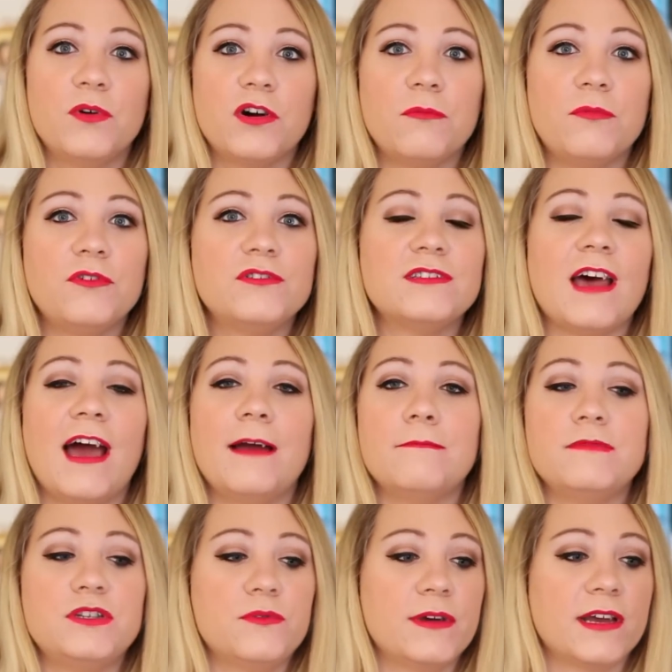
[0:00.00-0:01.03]
Bookables,
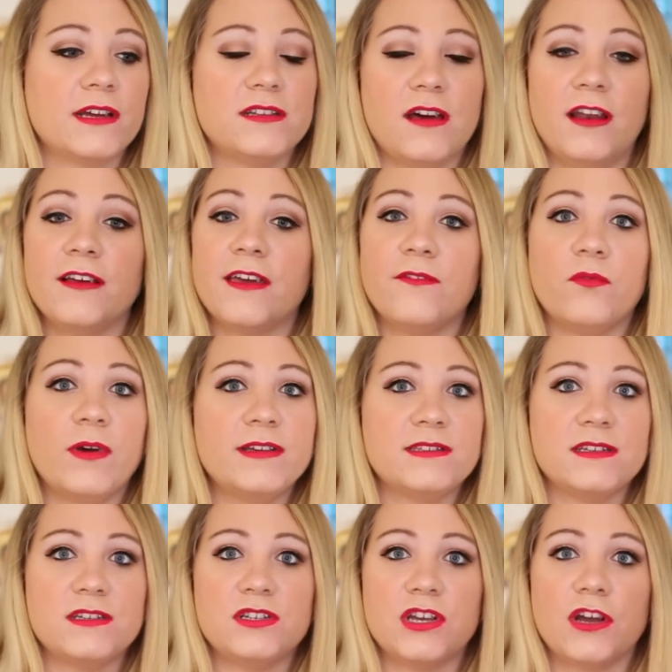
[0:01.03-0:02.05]
I'm doing a ton of
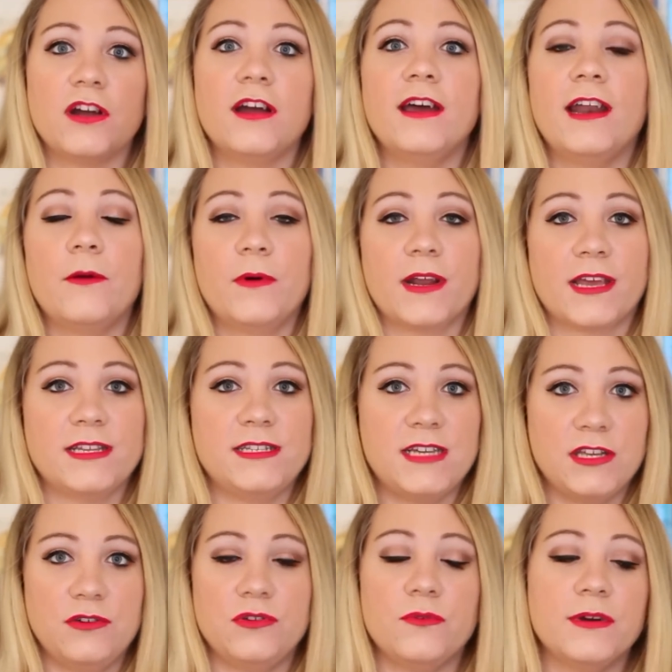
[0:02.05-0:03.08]
giveaways this year, and I want to
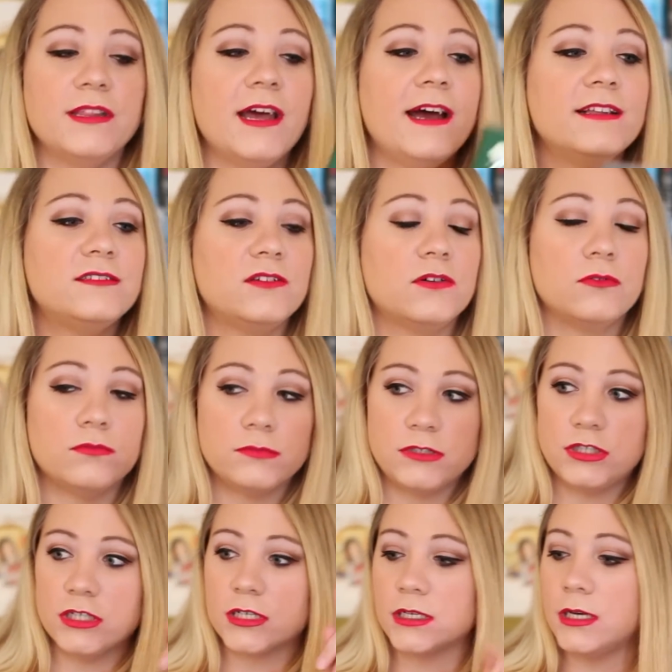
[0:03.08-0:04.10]
continue doing that, so
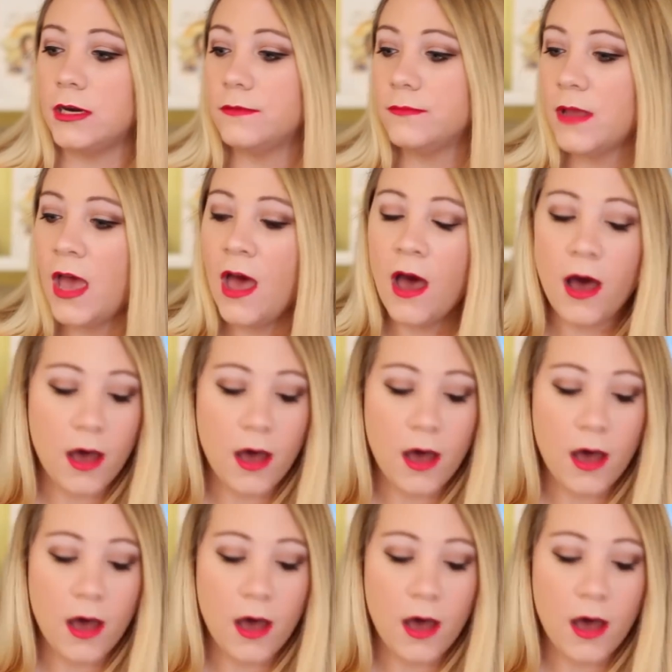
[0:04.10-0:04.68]
check it out.